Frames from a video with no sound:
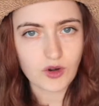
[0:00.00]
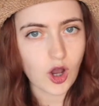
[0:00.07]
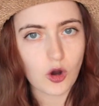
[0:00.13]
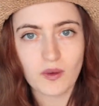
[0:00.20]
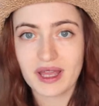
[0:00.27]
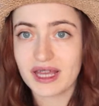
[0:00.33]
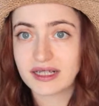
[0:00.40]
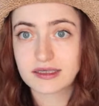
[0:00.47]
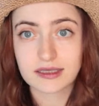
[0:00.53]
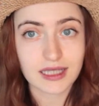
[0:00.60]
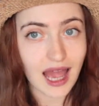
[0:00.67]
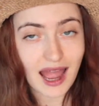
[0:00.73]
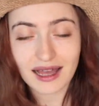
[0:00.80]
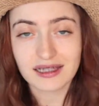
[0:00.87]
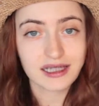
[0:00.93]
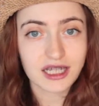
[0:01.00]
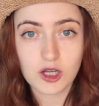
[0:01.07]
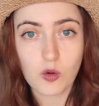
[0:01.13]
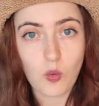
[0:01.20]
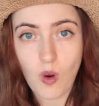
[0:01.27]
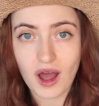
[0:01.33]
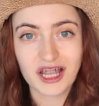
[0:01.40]
know exactly
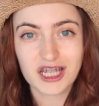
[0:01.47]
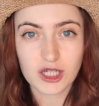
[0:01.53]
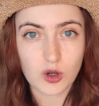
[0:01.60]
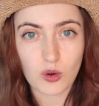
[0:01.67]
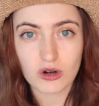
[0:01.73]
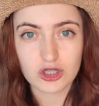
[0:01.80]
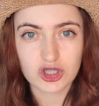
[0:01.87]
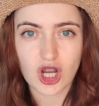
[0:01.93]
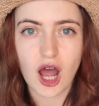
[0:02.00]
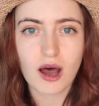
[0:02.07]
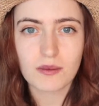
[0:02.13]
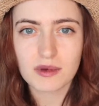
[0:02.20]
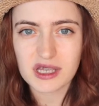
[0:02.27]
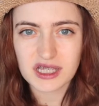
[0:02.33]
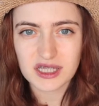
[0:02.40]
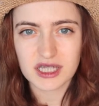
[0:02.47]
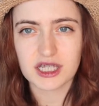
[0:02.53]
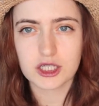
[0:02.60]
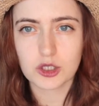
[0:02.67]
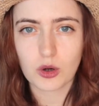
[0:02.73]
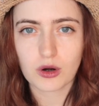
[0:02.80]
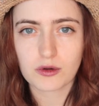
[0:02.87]
what your job is
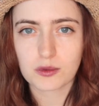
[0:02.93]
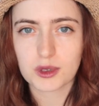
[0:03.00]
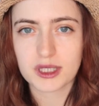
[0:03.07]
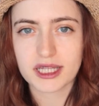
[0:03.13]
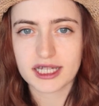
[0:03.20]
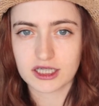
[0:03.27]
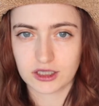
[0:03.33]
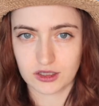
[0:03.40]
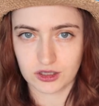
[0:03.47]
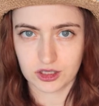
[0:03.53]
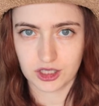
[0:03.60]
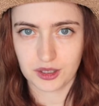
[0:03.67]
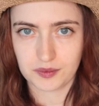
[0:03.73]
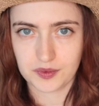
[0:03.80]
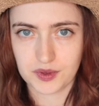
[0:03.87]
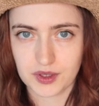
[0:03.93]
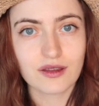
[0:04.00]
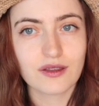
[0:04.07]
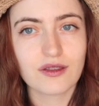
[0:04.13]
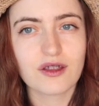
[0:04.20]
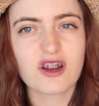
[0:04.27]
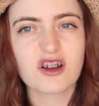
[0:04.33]
in your relationship.
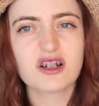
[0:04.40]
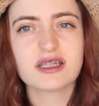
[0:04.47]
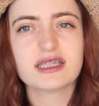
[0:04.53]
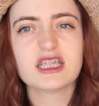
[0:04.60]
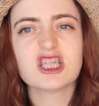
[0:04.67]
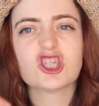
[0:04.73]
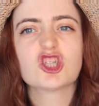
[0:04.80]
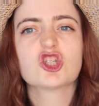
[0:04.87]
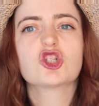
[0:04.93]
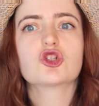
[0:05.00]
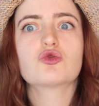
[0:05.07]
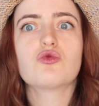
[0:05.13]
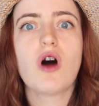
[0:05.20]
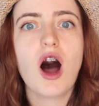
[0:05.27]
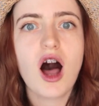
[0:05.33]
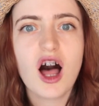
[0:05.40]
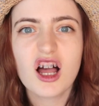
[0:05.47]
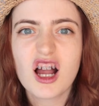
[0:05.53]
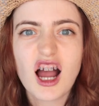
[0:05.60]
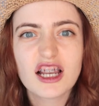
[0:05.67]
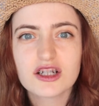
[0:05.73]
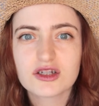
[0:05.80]
There is a
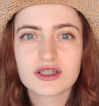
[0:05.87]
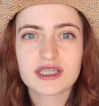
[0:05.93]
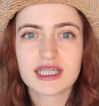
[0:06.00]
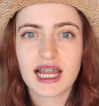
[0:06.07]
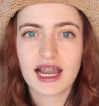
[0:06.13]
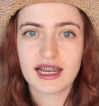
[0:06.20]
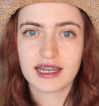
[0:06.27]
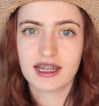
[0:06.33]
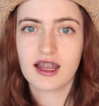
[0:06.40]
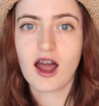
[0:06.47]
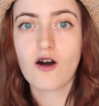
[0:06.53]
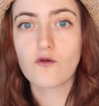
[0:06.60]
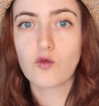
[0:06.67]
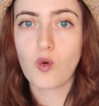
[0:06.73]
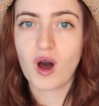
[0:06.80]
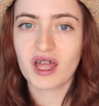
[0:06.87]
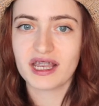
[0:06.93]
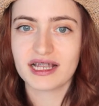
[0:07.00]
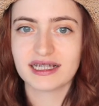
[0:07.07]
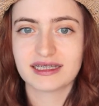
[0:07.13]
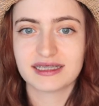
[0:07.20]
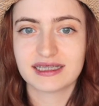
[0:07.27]
strong understanding of what
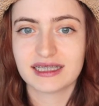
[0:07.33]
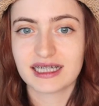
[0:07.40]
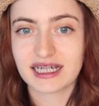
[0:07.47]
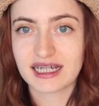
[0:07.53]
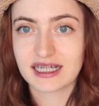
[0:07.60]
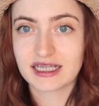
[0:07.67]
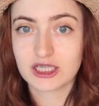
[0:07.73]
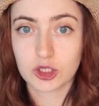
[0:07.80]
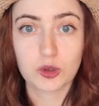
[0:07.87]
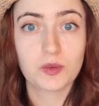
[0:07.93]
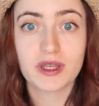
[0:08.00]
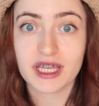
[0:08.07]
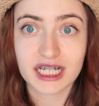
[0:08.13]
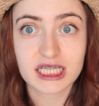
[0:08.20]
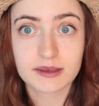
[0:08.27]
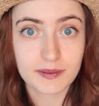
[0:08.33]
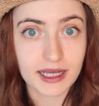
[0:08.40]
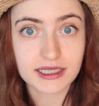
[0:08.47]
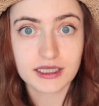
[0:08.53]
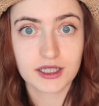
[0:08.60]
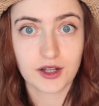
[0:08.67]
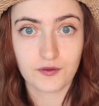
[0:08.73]
is to be
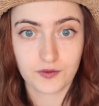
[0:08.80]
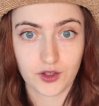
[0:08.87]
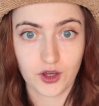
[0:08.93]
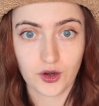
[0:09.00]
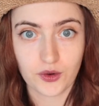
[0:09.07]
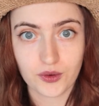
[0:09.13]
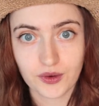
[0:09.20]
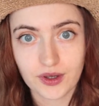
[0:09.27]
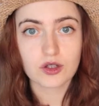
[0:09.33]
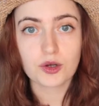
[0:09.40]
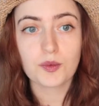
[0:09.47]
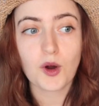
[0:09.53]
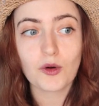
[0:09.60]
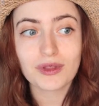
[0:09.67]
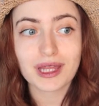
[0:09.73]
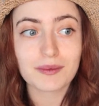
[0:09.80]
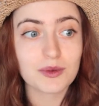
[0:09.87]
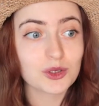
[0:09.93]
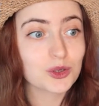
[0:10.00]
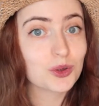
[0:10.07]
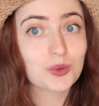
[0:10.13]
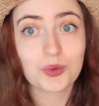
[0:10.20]
expected of you. You're both
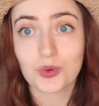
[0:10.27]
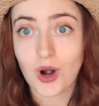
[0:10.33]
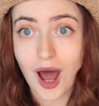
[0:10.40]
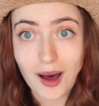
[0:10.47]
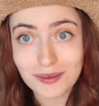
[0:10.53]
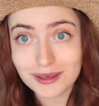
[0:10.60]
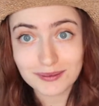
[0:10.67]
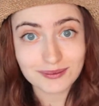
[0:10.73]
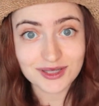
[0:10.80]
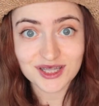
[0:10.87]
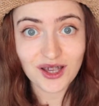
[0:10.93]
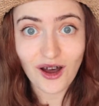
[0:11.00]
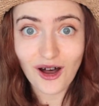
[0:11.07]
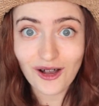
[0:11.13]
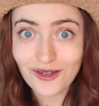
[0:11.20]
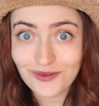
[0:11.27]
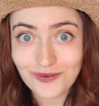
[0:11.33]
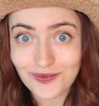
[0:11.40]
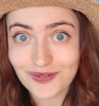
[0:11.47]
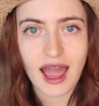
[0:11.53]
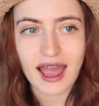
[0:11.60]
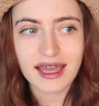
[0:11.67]
able to problem solve,
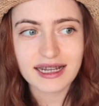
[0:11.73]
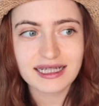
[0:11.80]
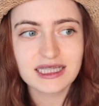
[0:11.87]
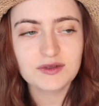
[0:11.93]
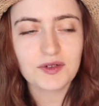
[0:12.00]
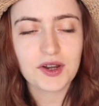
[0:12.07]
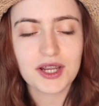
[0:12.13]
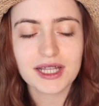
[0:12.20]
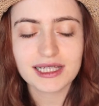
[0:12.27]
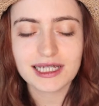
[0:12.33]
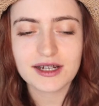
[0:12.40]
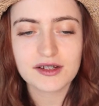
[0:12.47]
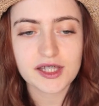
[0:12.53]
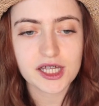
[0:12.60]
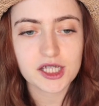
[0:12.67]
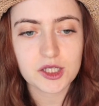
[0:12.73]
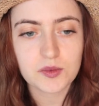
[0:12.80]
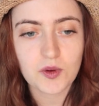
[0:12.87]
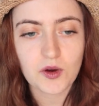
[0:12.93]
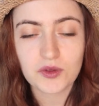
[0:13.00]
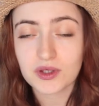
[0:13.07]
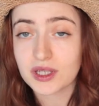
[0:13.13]
and it's very clear that you
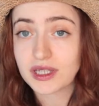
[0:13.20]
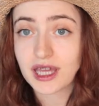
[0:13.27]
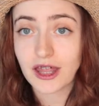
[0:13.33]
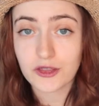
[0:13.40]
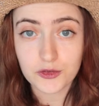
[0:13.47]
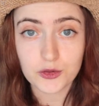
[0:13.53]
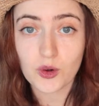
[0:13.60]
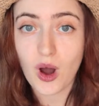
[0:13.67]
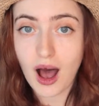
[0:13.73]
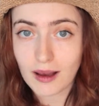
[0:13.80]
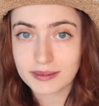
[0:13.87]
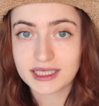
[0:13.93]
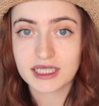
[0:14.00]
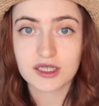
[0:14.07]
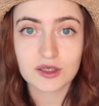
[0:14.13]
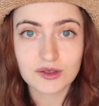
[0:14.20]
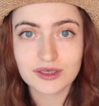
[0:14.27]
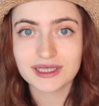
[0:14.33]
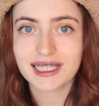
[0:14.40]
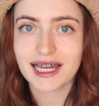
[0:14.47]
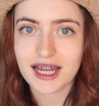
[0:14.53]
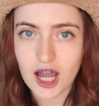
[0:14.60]
both can get through
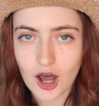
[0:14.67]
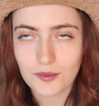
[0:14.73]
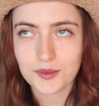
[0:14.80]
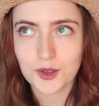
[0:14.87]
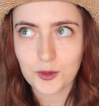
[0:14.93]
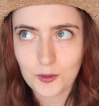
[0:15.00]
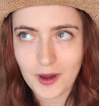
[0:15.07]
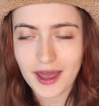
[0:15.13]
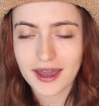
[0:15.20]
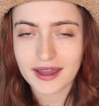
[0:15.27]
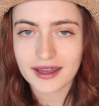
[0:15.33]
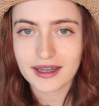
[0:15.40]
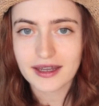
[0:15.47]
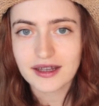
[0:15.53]
obstacles that come your way.